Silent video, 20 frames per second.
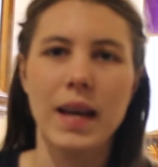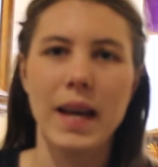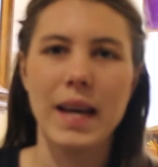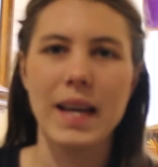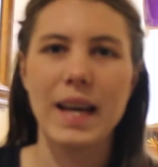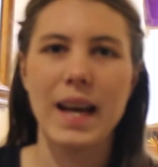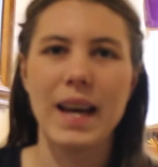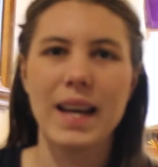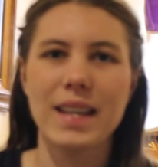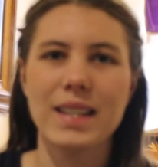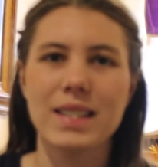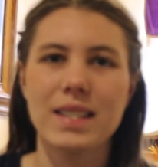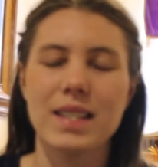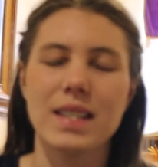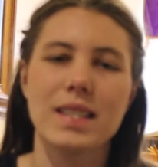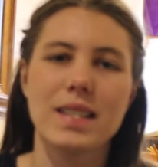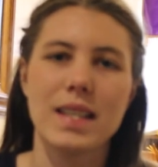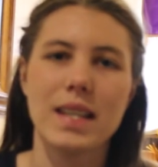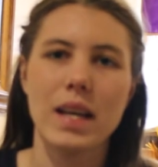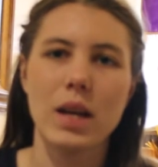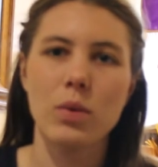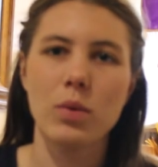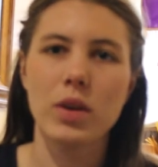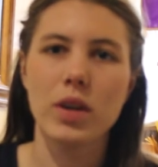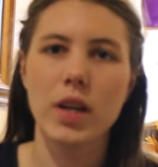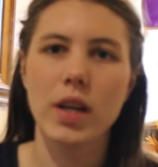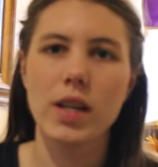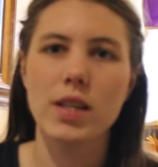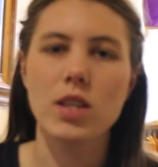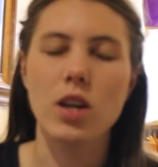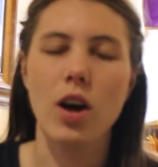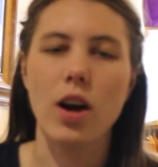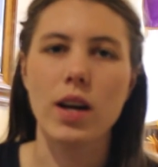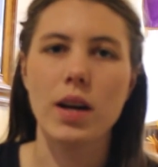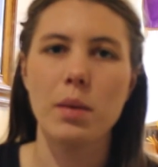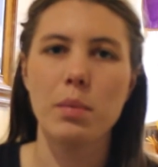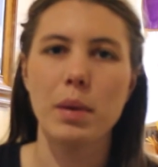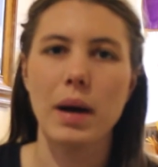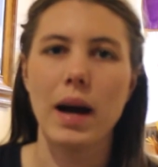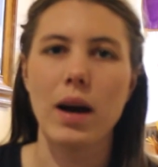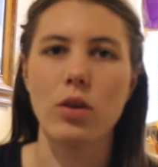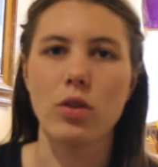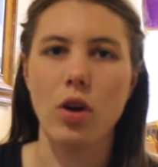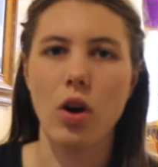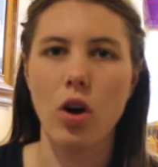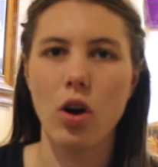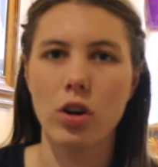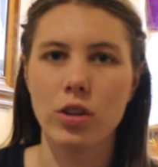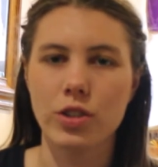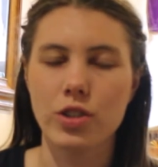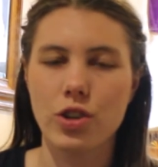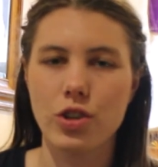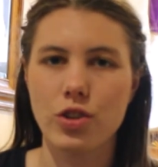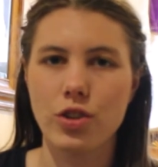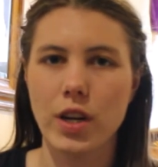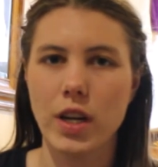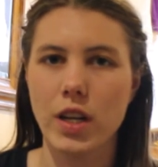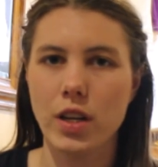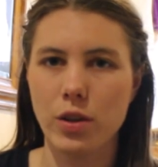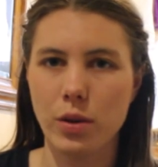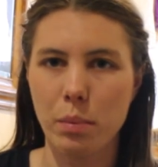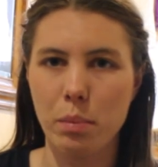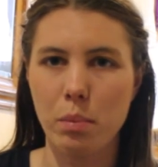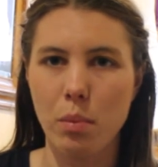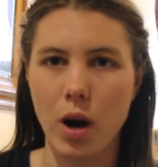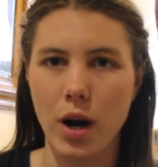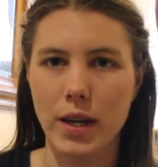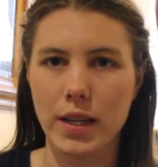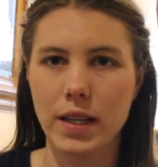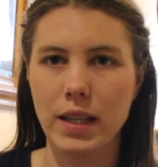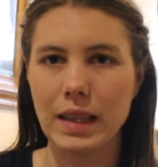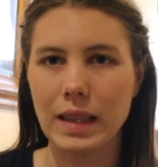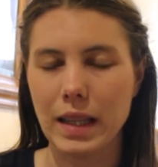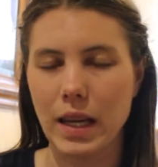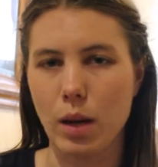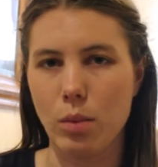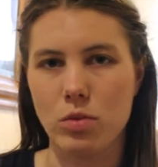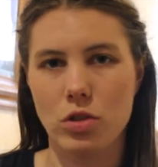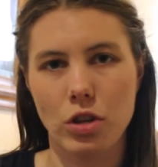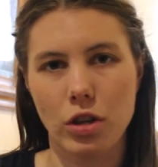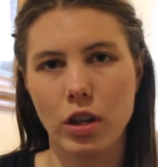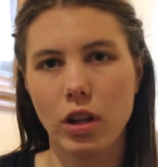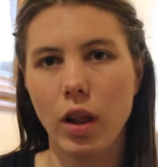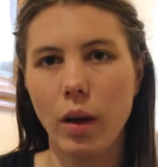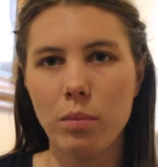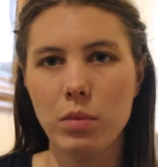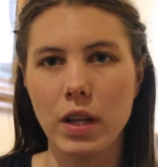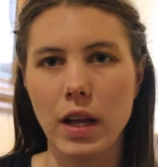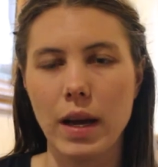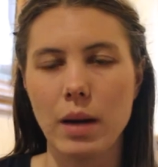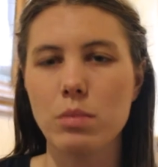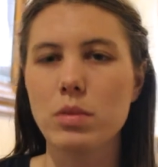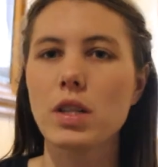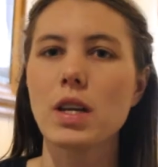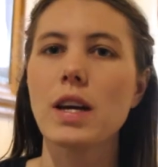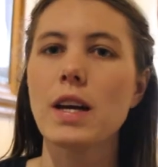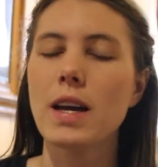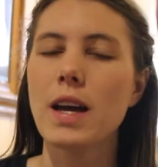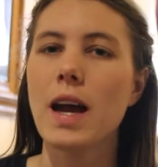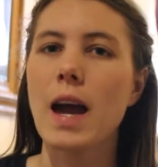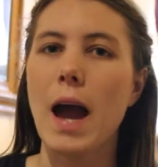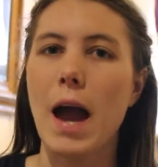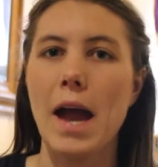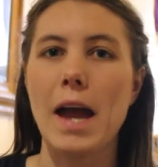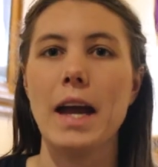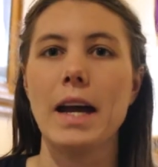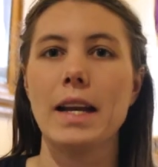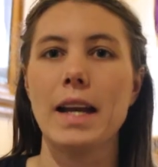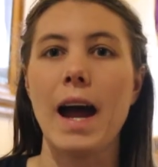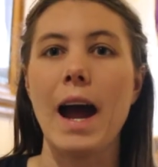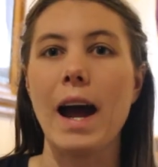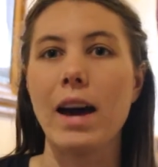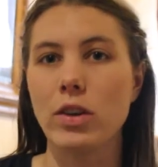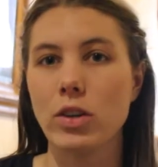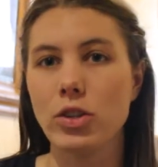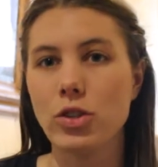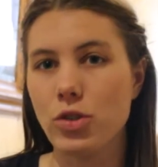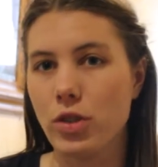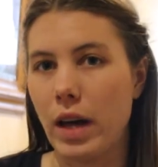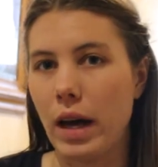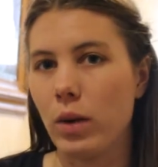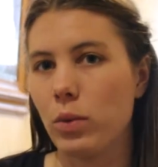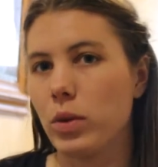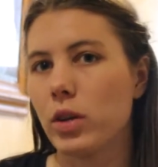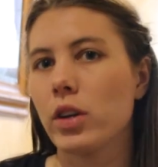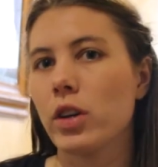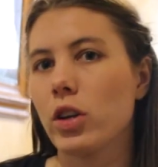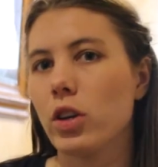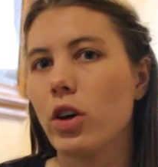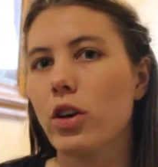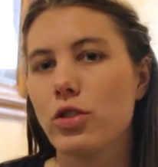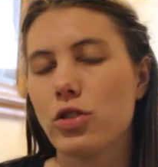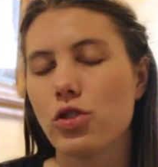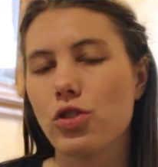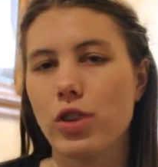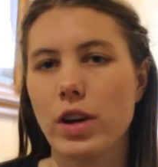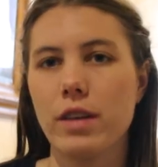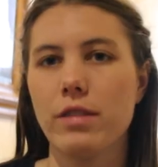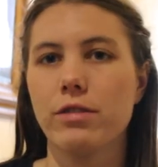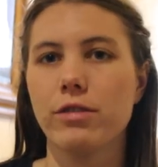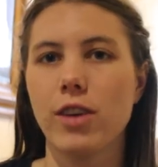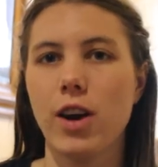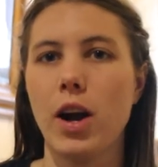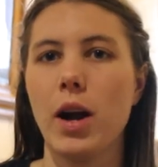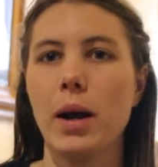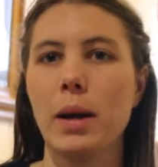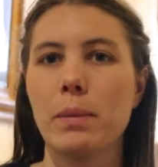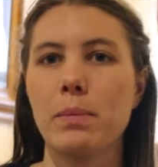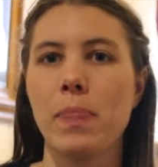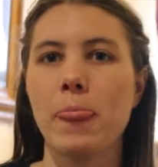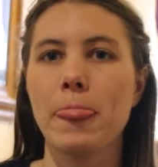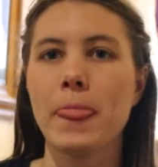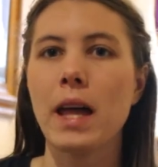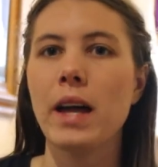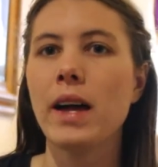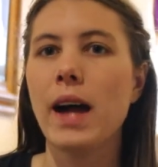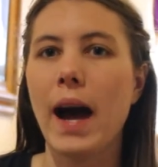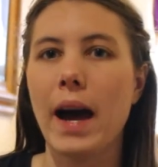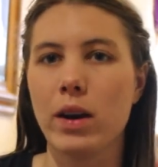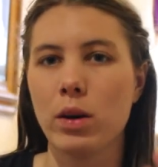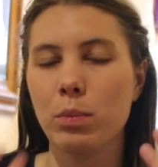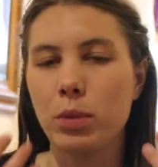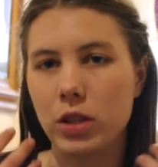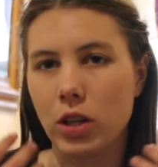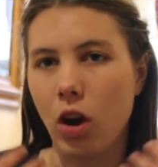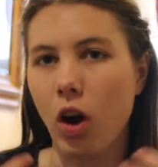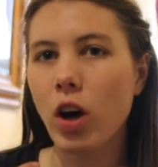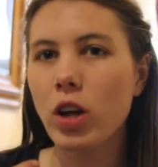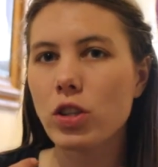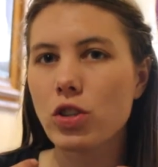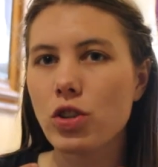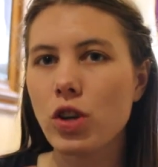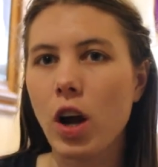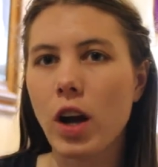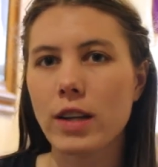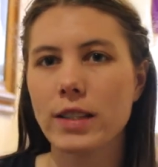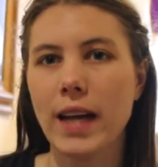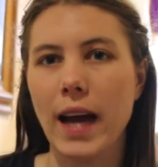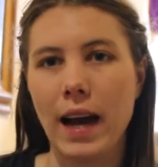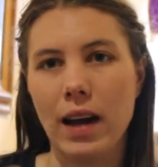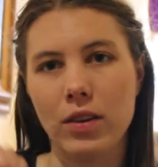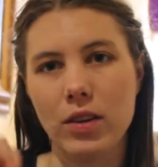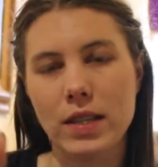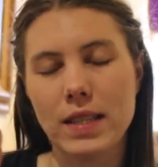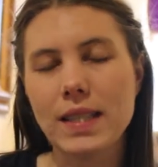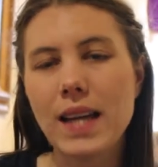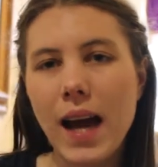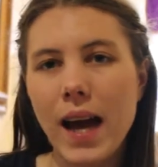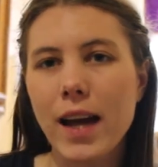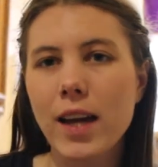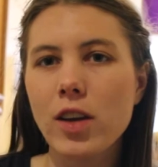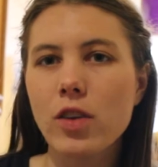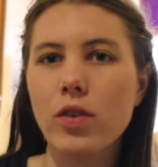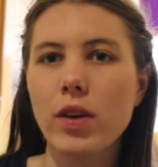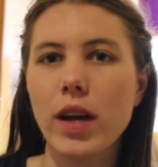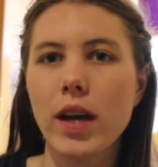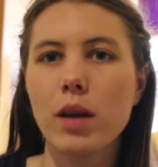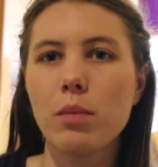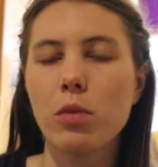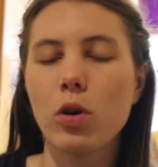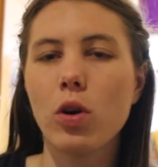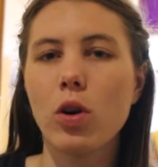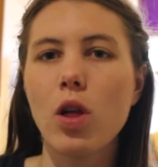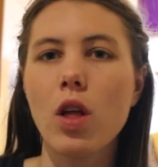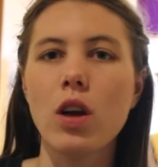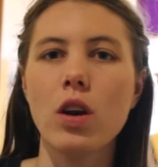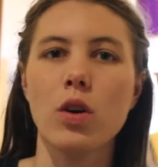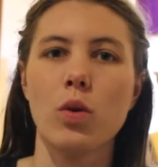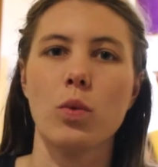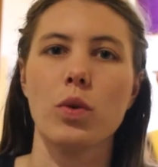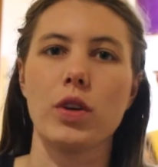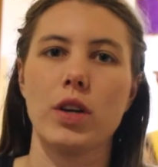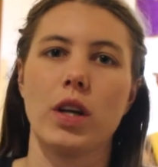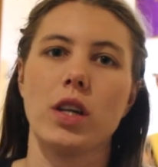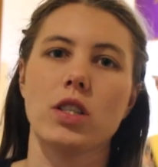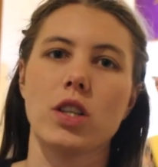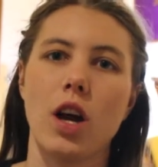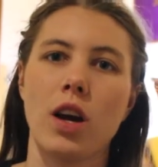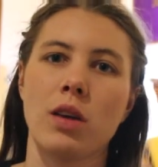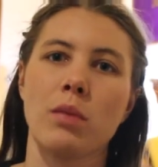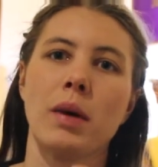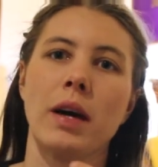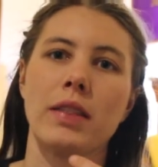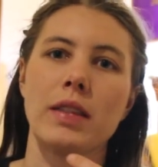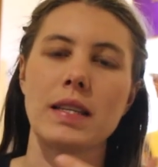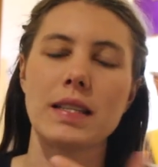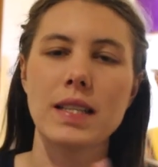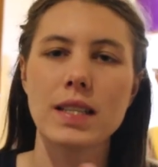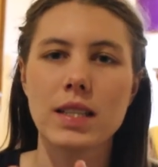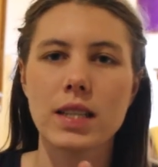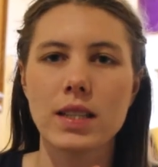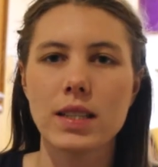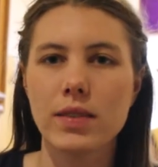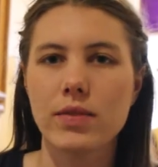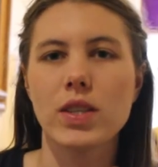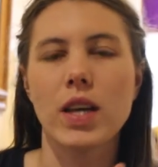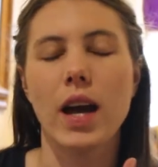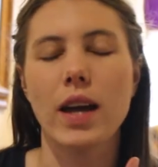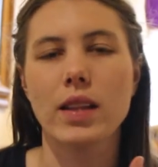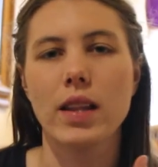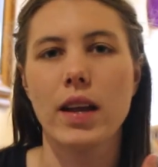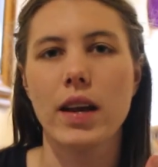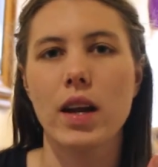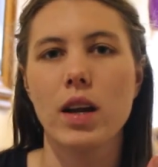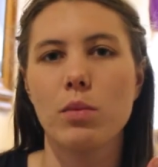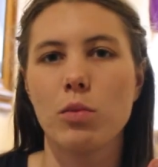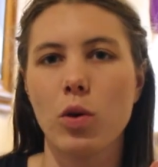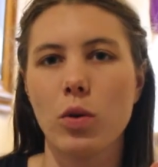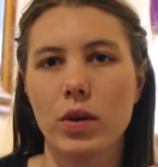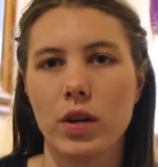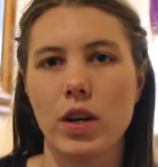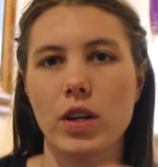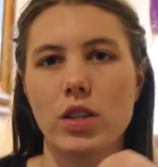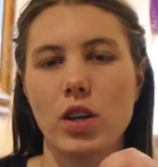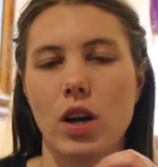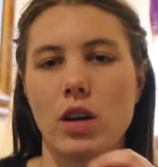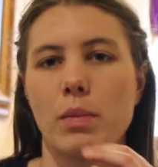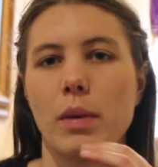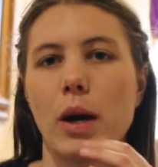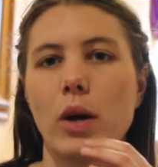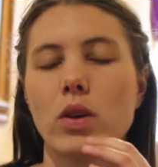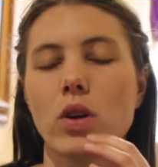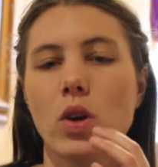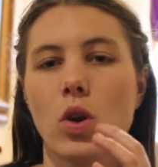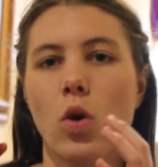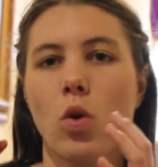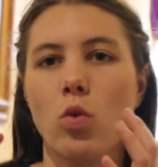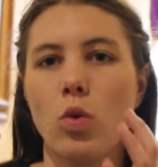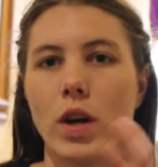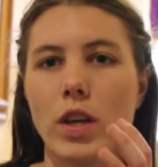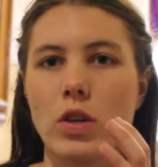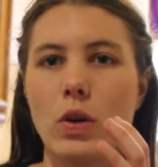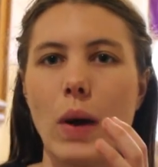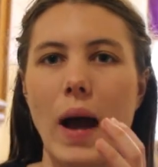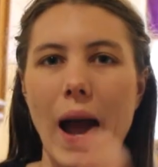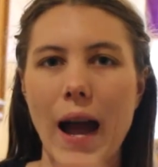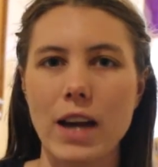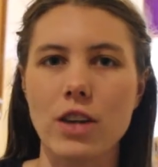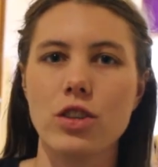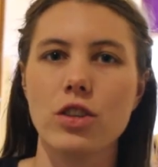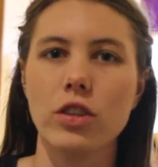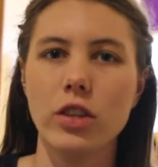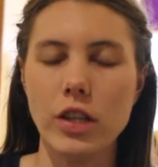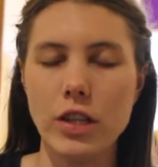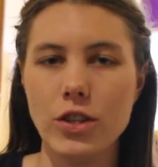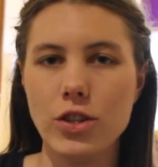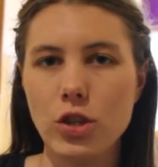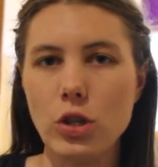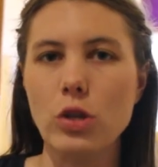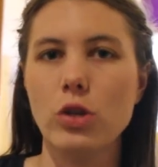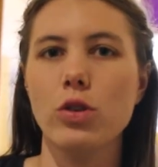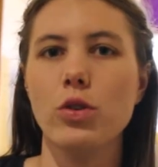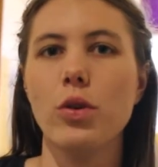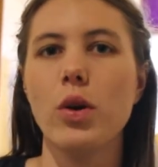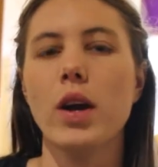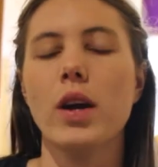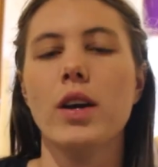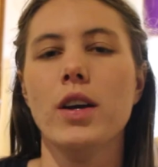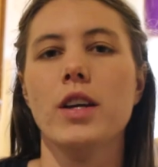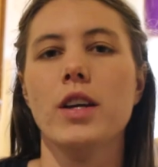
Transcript: Hey guys, today we're going to talk about halter training your market lambs, your club lambs, and how to do that. We're going to go straight from how to put the halter on to how to tie your animal. We're going to talk about the distance of tying that animal. We're going to talk about what you actually do